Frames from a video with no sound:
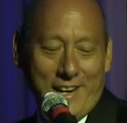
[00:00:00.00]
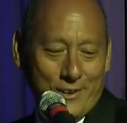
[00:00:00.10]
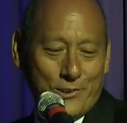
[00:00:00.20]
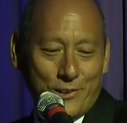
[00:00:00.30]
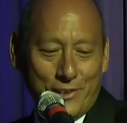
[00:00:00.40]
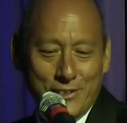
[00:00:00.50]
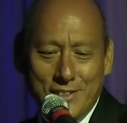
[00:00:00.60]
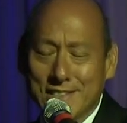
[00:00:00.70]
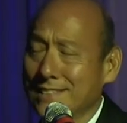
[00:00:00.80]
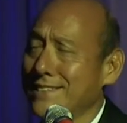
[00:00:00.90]
an editorial
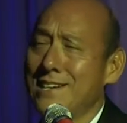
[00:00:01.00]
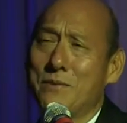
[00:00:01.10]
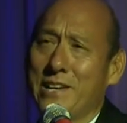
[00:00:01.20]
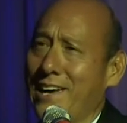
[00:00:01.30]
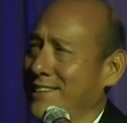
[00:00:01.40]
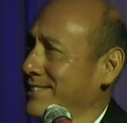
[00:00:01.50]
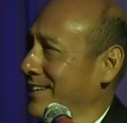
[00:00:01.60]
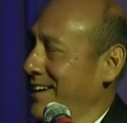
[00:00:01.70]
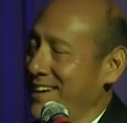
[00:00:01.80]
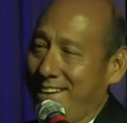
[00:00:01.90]
cartoonist is nobody
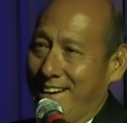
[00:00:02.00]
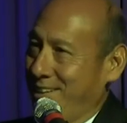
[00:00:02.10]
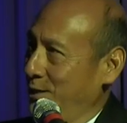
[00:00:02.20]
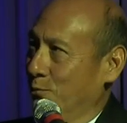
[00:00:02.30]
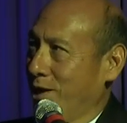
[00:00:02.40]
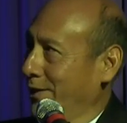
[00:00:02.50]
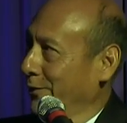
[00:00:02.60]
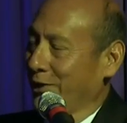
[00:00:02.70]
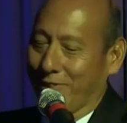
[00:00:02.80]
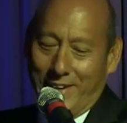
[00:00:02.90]
has any idea what I
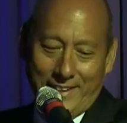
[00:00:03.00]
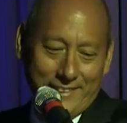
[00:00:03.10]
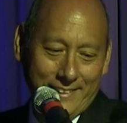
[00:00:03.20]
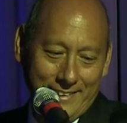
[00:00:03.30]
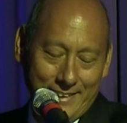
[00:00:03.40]
look like.